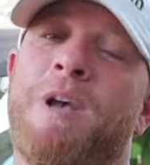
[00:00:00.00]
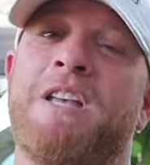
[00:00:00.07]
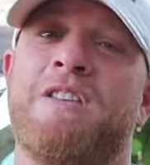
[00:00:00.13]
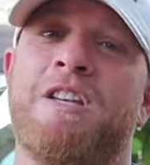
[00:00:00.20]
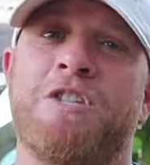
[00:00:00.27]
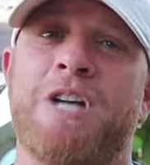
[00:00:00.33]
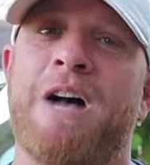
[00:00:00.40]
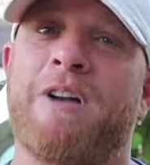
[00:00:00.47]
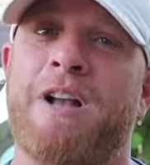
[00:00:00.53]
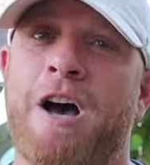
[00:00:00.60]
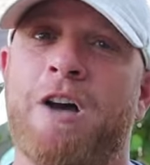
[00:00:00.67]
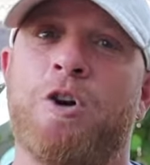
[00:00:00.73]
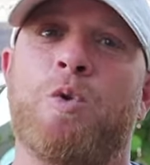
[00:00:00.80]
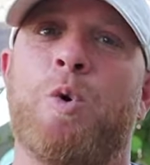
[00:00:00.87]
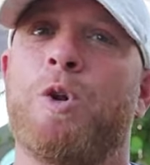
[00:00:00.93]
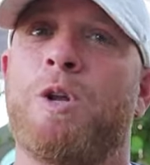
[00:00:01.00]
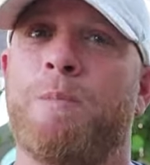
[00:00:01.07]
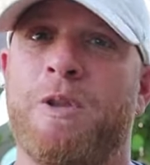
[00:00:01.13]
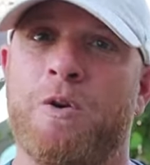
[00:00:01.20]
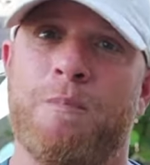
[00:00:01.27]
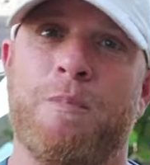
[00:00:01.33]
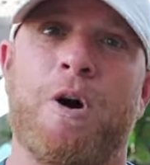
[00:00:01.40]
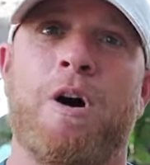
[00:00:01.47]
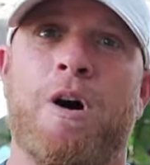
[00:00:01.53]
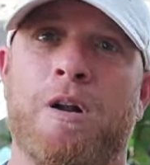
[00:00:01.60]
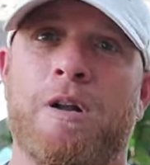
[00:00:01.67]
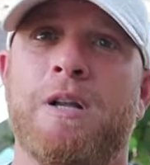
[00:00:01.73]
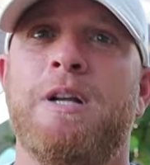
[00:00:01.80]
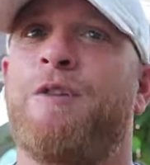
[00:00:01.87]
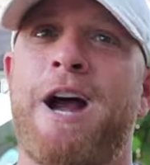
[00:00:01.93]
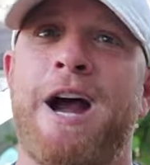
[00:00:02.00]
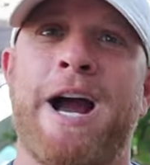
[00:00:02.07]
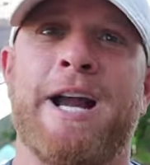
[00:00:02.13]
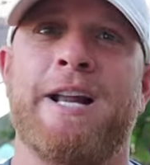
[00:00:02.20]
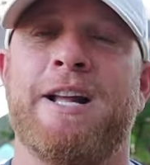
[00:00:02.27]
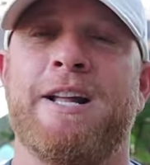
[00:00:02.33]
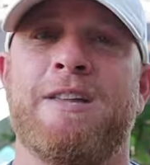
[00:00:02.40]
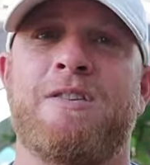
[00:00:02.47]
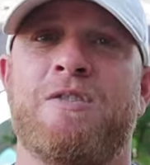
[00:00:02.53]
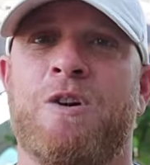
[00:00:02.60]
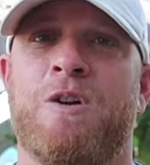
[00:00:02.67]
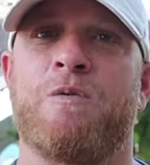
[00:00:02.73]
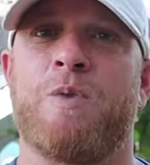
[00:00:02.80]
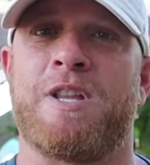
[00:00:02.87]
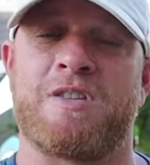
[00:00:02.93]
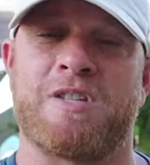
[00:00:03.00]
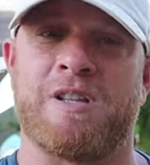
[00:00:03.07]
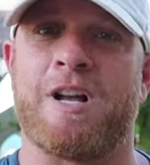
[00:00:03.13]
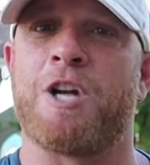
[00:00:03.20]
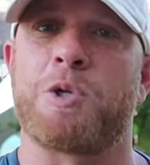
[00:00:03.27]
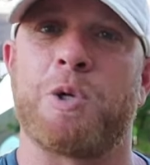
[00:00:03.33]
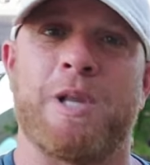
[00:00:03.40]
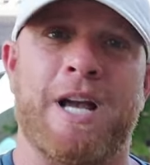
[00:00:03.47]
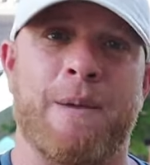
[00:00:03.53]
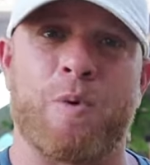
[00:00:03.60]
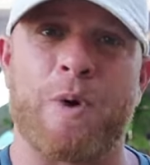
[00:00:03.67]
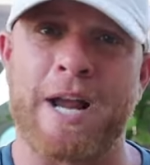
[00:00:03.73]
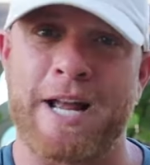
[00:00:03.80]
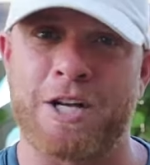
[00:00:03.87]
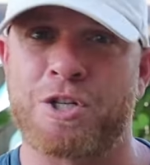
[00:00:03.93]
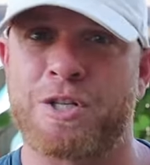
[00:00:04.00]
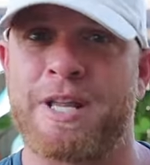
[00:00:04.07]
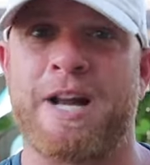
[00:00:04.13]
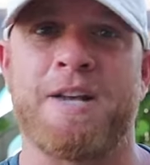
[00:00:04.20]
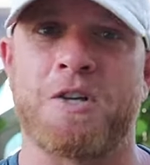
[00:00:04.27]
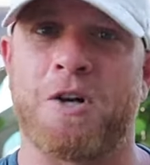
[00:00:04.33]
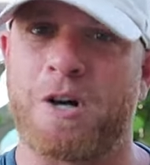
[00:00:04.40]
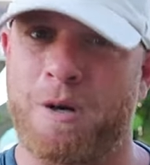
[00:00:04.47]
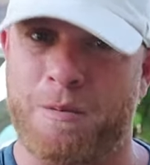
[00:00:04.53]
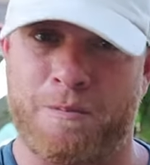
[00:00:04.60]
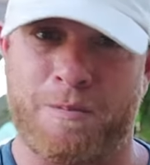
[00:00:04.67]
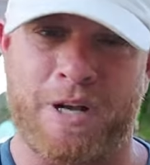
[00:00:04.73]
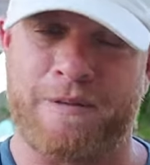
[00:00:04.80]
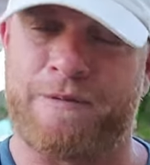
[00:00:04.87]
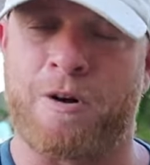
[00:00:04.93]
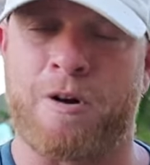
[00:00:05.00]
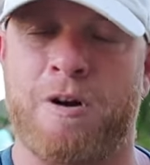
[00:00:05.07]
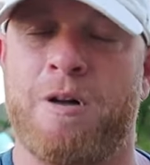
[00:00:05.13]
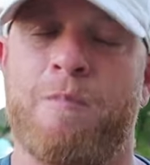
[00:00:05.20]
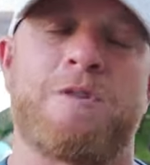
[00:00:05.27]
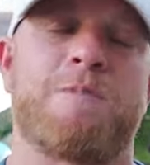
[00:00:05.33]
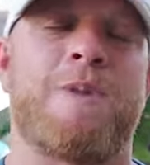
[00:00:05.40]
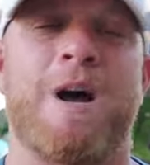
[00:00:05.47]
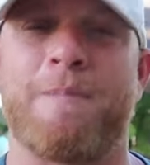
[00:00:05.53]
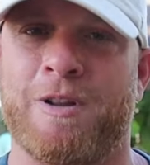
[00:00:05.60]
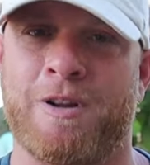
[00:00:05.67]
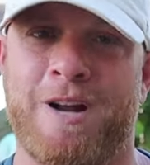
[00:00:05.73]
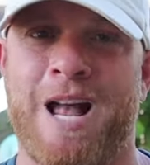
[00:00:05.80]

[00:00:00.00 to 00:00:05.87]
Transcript: basically just avocado rolled up into a ball, fried and served with a cilantro lime ranch. That is our, by far, our most popular